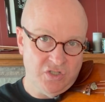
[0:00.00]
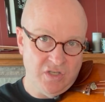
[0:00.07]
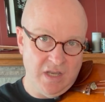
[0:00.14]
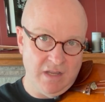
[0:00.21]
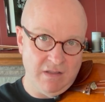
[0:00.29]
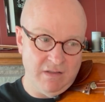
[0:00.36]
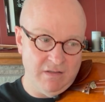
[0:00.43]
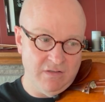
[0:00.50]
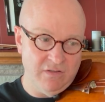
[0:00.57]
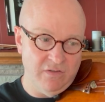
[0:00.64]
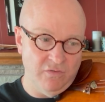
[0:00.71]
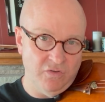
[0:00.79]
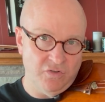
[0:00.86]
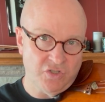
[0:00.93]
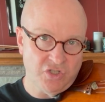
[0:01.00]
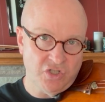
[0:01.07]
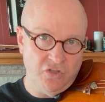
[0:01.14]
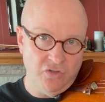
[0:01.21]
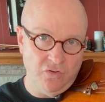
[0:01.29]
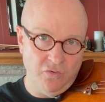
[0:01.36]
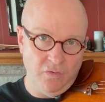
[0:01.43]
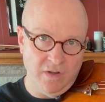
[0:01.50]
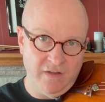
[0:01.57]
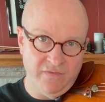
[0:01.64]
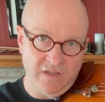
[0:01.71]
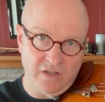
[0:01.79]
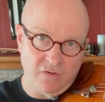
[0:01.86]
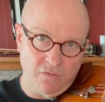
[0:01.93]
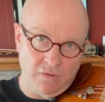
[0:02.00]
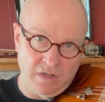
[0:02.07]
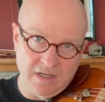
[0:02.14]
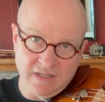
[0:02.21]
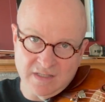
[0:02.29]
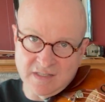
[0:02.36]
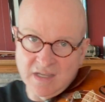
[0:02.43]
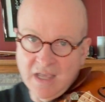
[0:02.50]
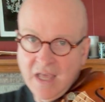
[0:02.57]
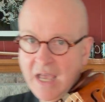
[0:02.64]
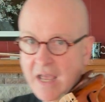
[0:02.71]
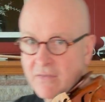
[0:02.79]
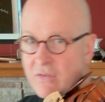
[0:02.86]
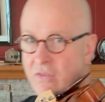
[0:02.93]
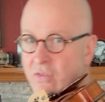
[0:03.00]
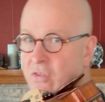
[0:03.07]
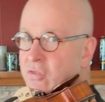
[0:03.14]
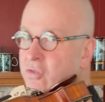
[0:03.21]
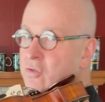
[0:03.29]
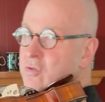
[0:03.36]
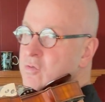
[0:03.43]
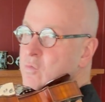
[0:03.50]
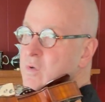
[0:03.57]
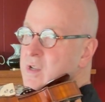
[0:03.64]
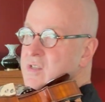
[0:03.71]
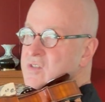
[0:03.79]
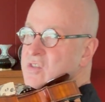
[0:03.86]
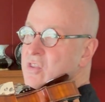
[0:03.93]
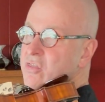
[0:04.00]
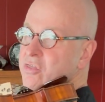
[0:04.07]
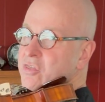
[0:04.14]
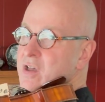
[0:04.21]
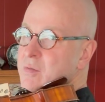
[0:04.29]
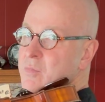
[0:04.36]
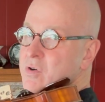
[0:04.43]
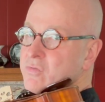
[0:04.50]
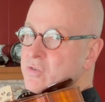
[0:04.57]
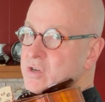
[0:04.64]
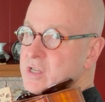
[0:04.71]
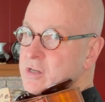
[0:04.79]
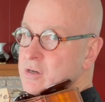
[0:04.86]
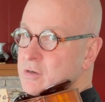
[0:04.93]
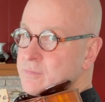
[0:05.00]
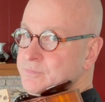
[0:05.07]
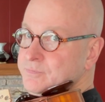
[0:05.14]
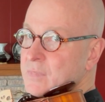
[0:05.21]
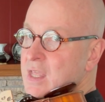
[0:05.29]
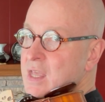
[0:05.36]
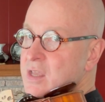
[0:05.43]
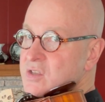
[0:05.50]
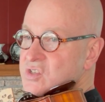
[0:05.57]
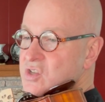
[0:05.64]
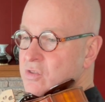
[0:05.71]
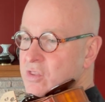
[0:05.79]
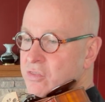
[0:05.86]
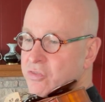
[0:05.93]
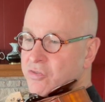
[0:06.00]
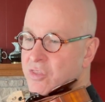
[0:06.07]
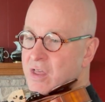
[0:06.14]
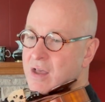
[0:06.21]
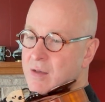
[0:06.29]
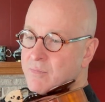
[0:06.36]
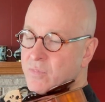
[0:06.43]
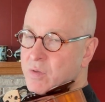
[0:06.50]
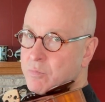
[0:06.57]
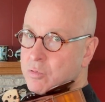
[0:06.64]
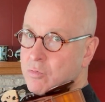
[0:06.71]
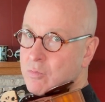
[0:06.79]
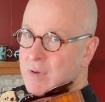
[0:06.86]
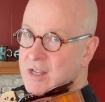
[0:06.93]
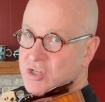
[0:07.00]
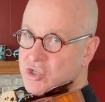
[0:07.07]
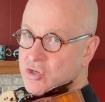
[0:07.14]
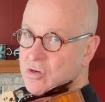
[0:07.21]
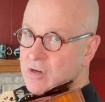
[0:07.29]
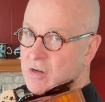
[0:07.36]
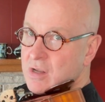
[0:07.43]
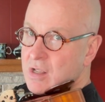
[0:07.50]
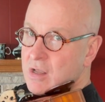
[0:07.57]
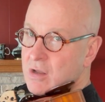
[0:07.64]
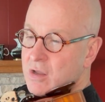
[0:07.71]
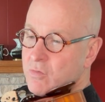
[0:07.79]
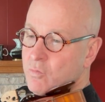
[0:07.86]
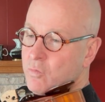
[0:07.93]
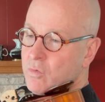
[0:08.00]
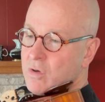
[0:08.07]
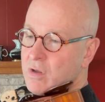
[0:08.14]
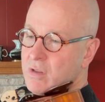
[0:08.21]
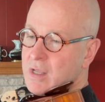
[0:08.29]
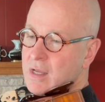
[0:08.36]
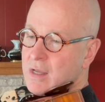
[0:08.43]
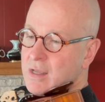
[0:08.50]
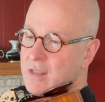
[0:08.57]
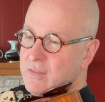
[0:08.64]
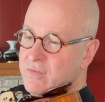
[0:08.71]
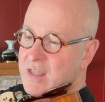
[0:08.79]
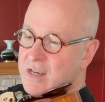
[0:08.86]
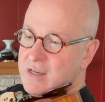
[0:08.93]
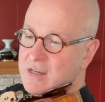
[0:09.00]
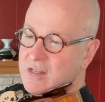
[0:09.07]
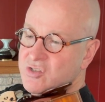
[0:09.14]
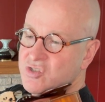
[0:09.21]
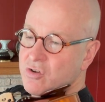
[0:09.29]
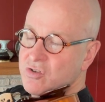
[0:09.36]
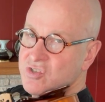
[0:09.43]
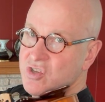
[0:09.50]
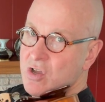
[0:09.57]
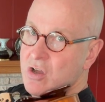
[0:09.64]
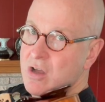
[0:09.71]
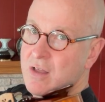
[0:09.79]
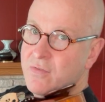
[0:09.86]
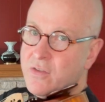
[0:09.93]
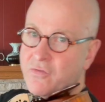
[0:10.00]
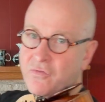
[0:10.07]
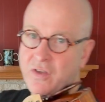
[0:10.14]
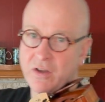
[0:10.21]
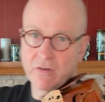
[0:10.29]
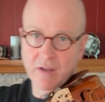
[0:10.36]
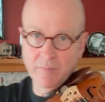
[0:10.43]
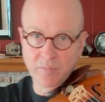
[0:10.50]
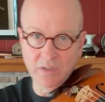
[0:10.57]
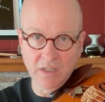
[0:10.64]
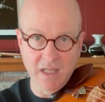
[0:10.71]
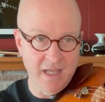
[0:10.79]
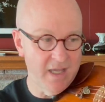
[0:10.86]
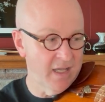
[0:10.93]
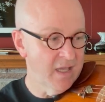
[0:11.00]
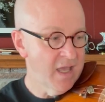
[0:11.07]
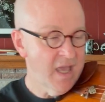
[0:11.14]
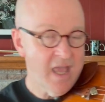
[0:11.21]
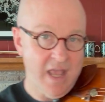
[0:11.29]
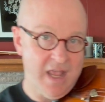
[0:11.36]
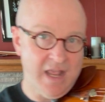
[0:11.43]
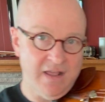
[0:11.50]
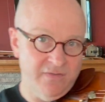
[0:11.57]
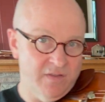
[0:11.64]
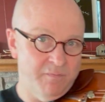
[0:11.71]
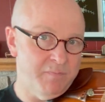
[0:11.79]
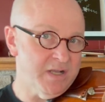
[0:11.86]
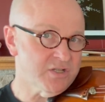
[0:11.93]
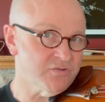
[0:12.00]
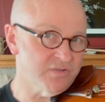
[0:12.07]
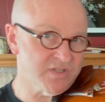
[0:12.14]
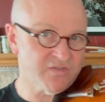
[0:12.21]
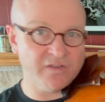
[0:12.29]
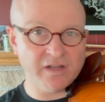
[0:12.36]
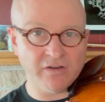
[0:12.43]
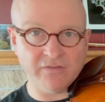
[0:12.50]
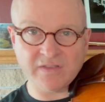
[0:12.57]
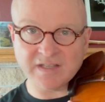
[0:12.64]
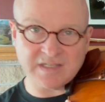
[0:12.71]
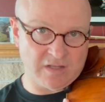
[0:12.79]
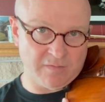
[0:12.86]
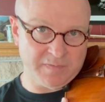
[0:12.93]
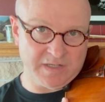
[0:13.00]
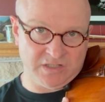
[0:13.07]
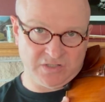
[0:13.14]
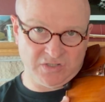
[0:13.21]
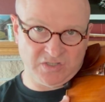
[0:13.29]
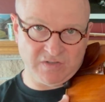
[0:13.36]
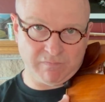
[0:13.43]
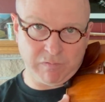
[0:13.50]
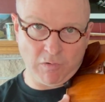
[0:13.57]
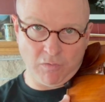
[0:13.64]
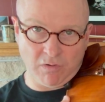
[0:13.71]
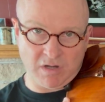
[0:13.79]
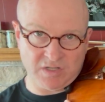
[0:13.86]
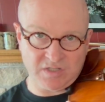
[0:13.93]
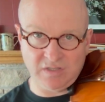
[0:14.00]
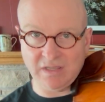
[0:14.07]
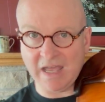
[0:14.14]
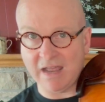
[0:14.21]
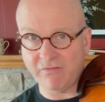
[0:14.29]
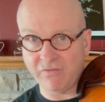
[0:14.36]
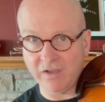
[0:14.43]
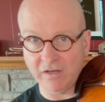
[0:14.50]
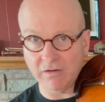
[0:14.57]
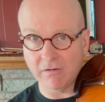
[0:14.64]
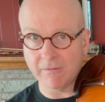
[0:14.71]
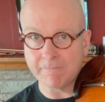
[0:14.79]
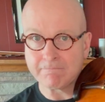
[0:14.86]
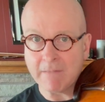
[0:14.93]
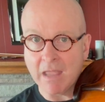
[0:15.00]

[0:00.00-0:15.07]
2 of the coordinates. And then the 3rd one is the thumb over here. So the thumb, the pressure on that it exerts on the finger I'm playing, and the buttress finger that's helping to support that finger,